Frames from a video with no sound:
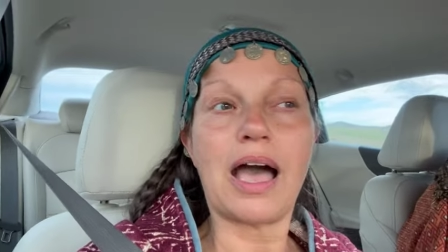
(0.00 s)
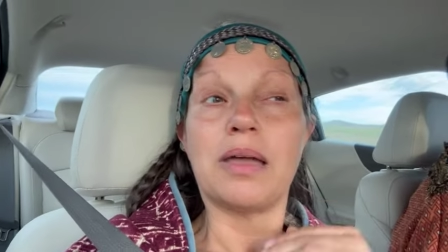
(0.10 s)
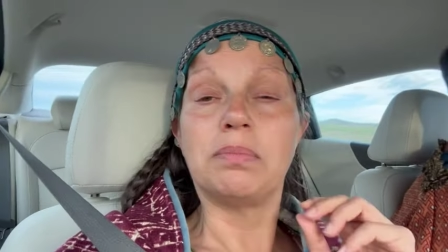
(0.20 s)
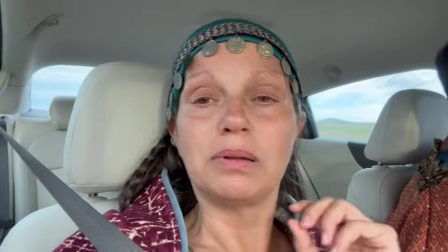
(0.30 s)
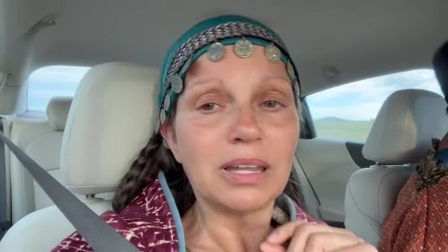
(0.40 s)

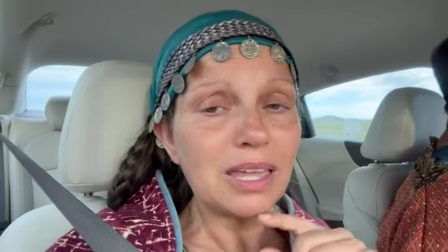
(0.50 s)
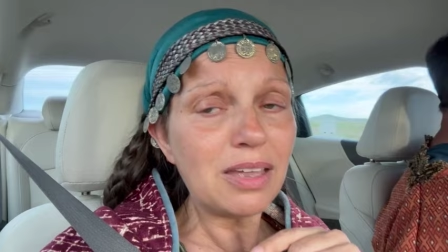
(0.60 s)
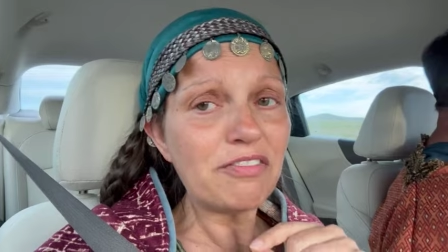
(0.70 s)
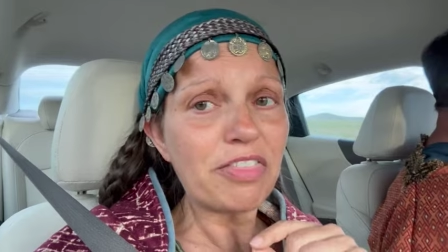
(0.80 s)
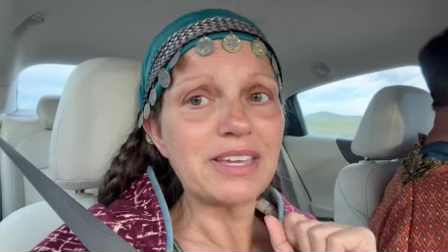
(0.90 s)
I
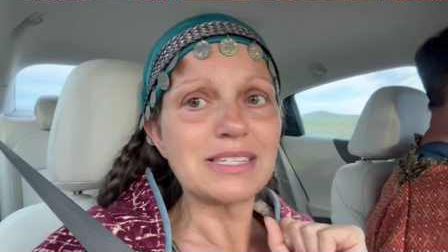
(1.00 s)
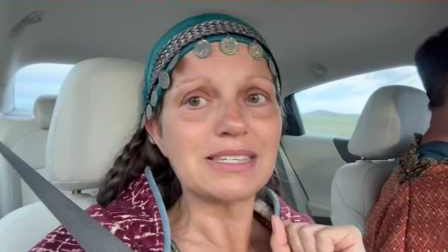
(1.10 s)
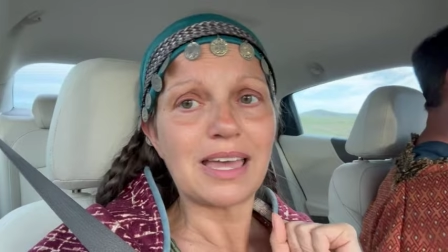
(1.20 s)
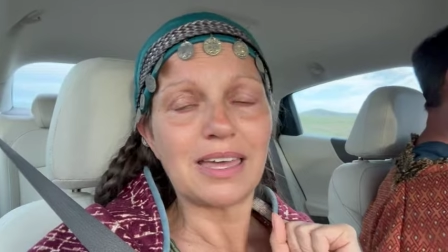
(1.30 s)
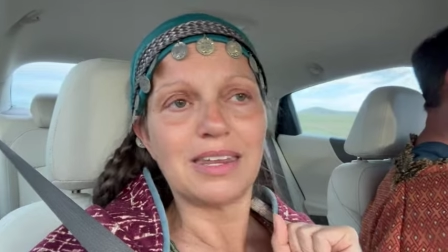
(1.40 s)
believe they
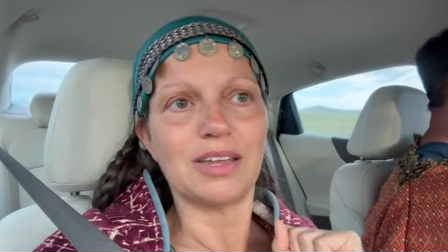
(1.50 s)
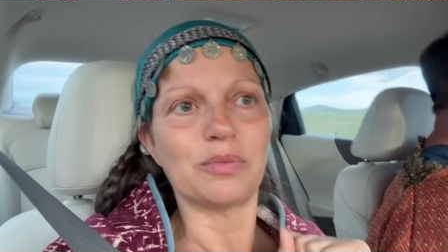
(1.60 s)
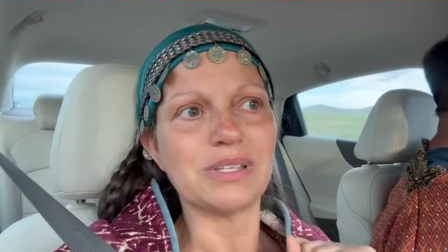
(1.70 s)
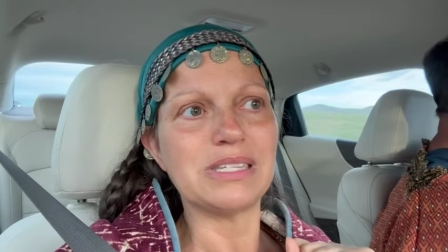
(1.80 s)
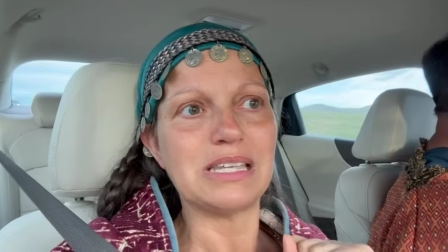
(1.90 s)
said it
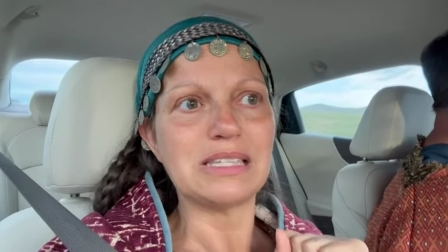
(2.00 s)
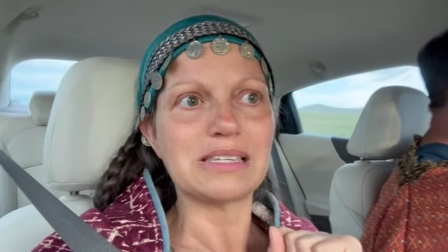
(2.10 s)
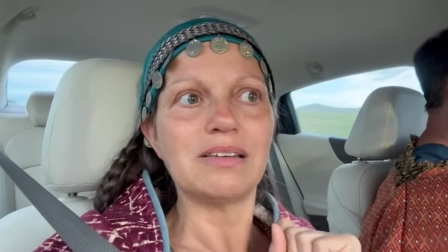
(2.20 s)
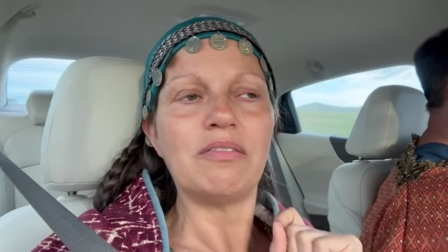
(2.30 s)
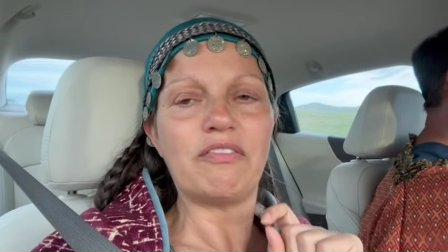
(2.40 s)
was
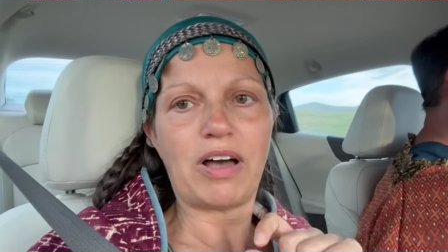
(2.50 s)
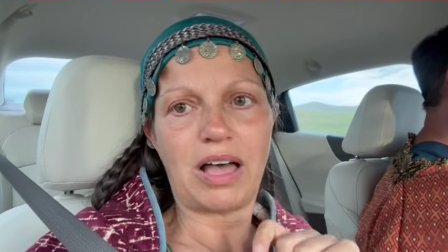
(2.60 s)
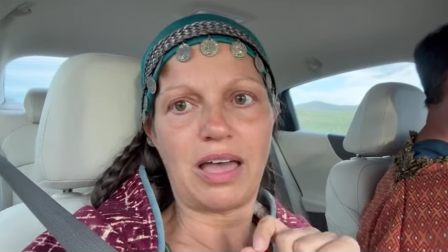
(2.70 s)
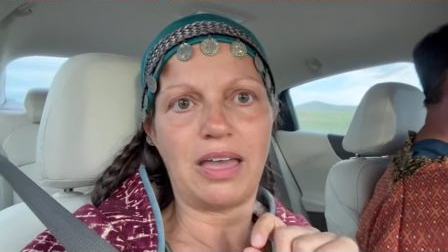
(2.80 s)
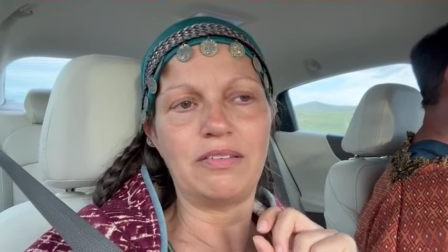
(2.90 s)
season
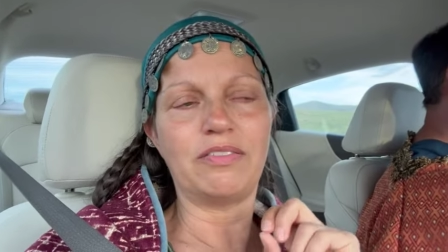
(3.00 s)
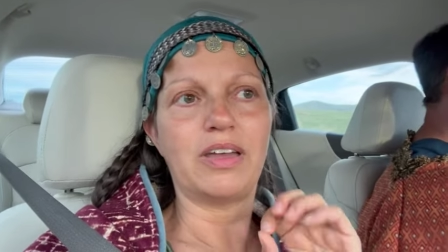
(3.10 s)
five,